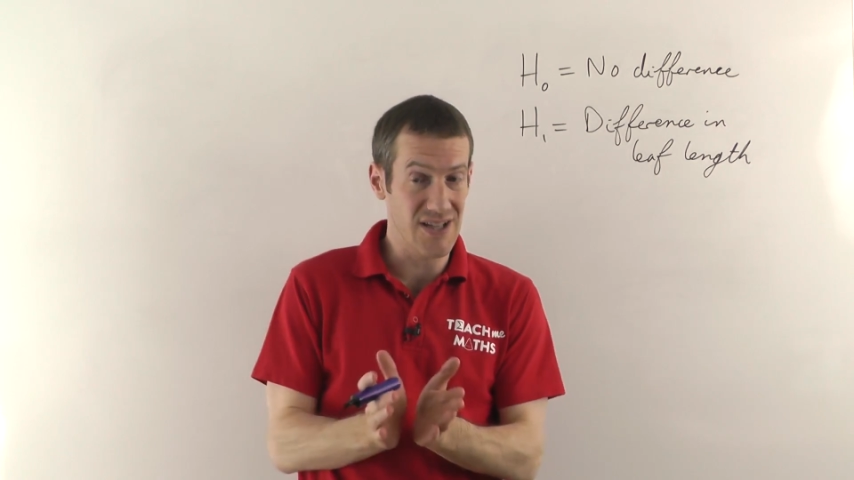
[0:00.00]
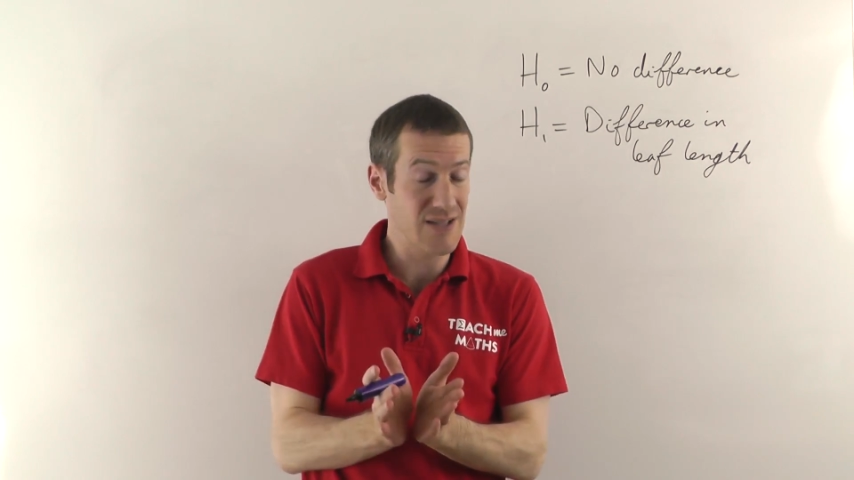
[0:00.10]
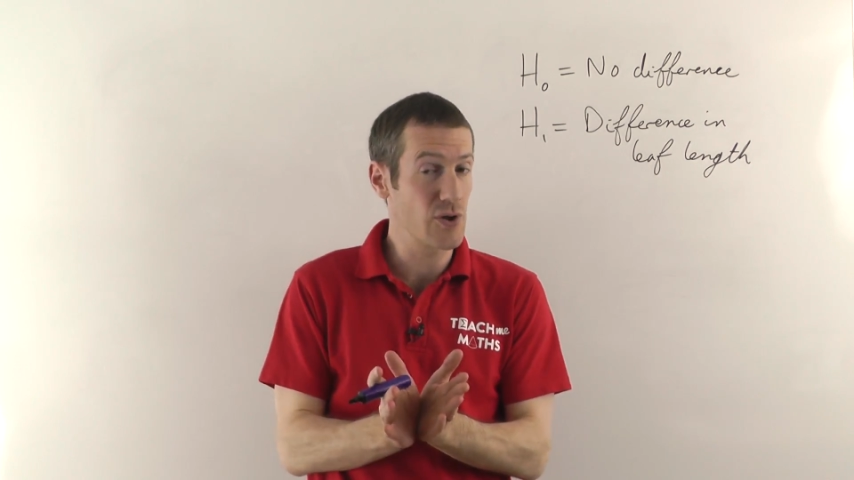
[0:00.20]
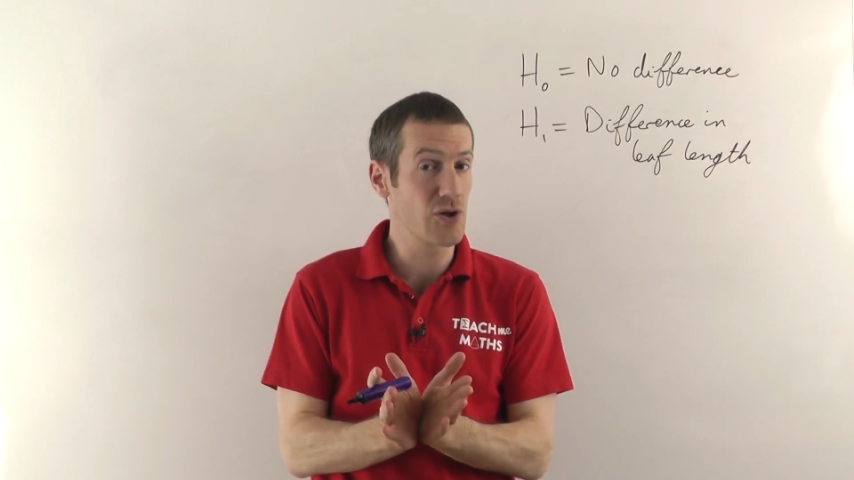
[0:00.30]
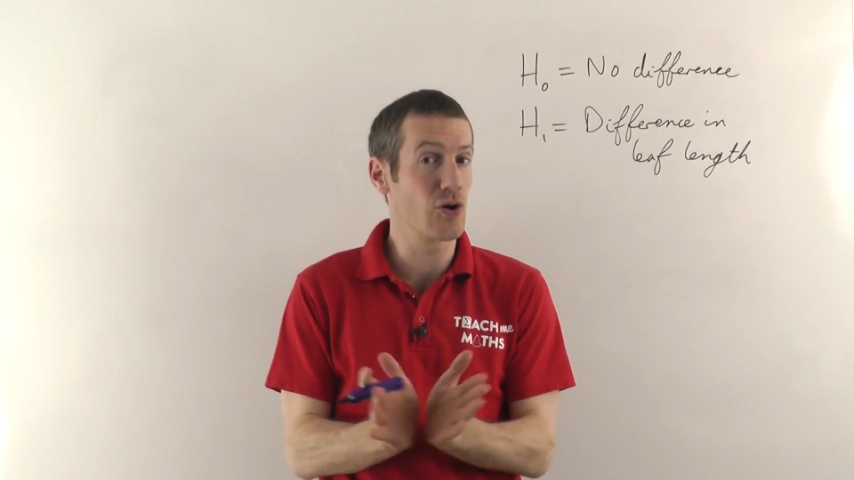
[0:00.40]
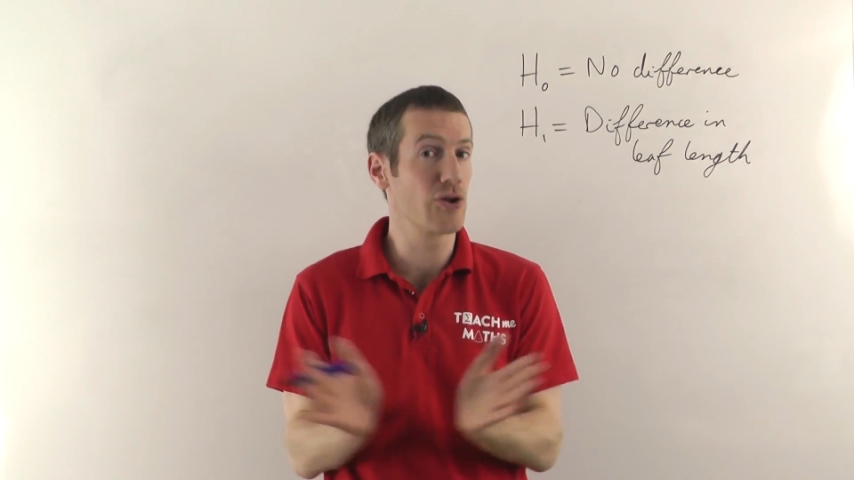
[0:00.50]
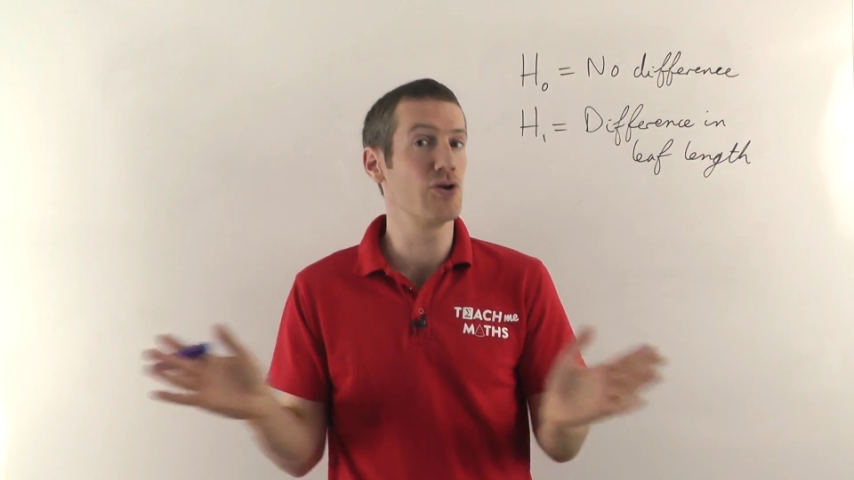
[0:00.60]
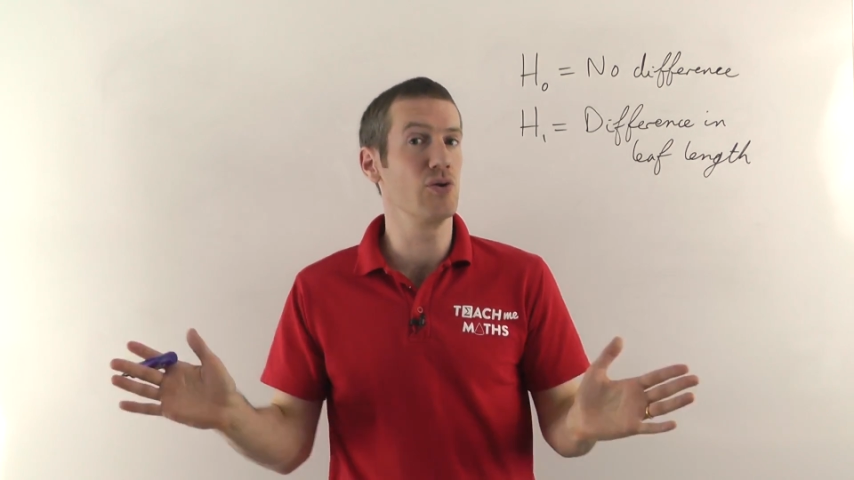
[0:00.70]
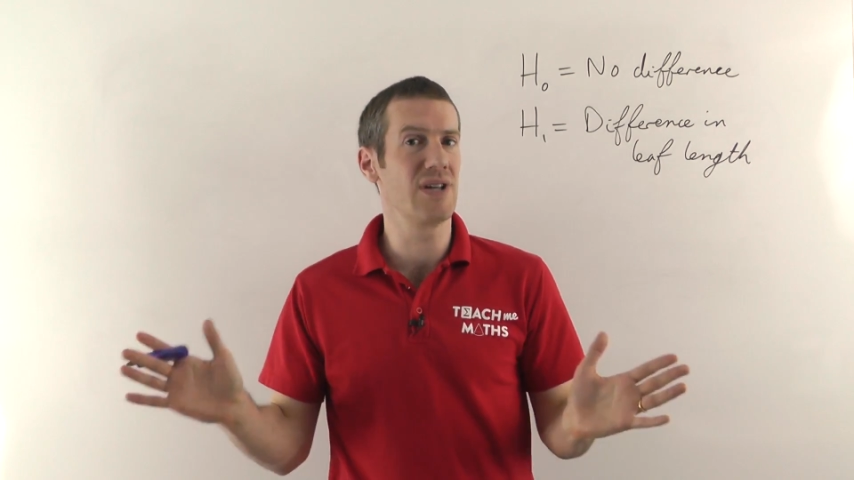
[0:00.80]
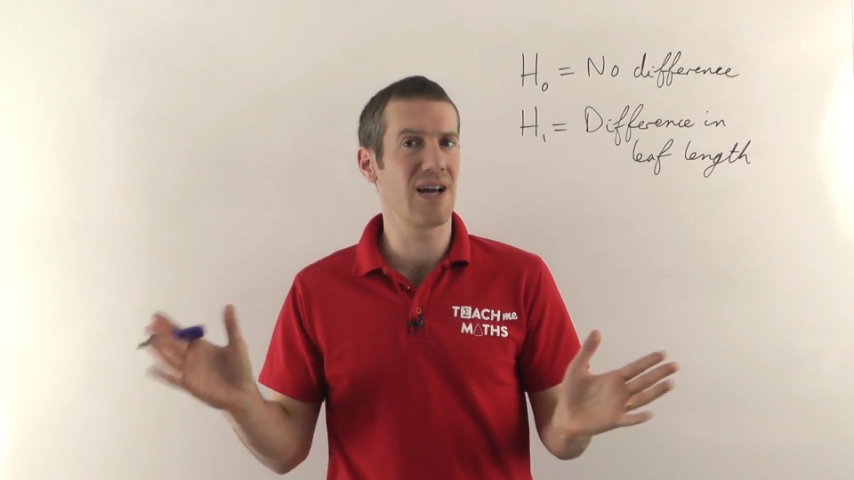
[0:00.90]
So that's what you call a
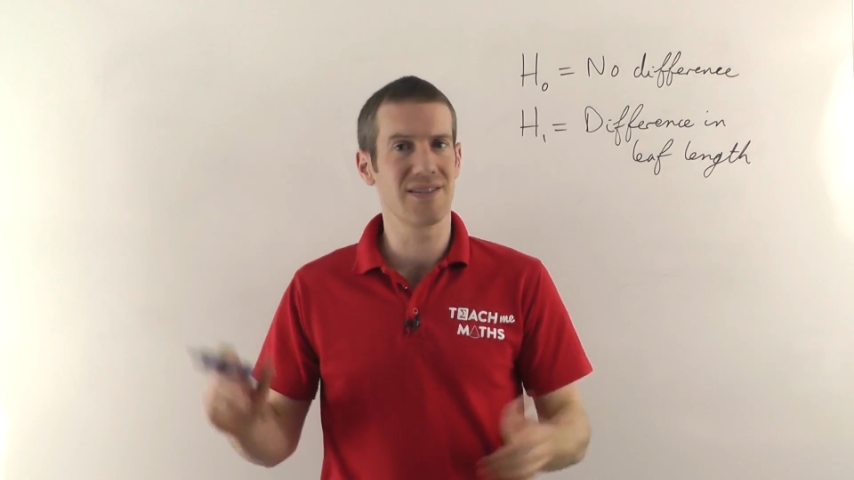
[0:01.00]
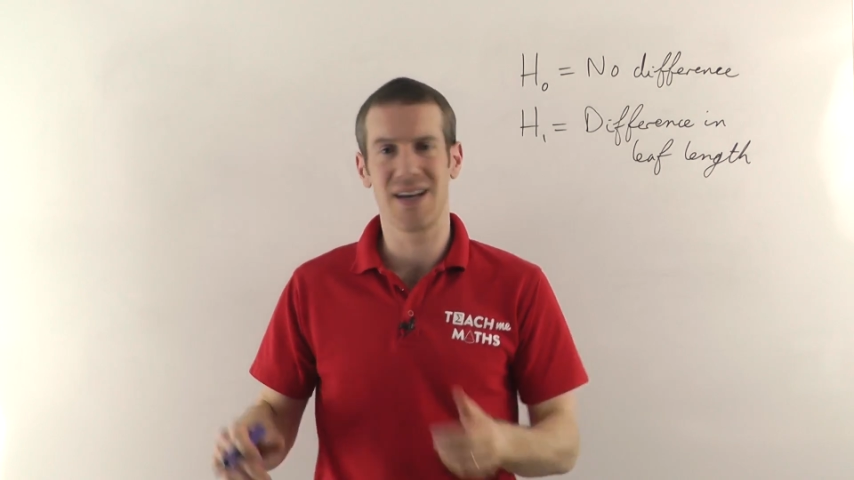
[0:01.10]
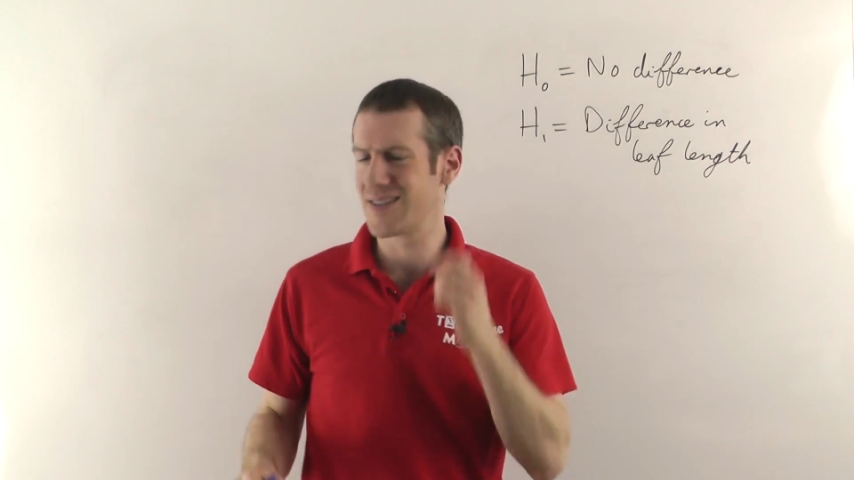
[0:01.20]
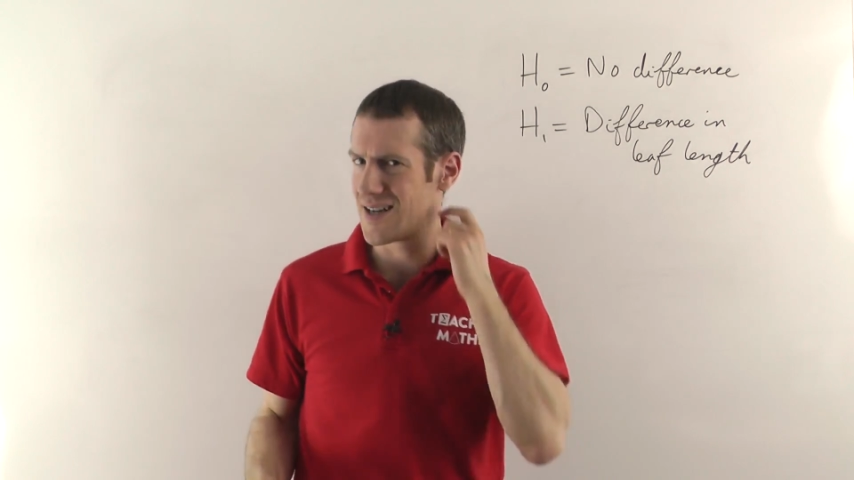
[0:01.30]
two-tailed test,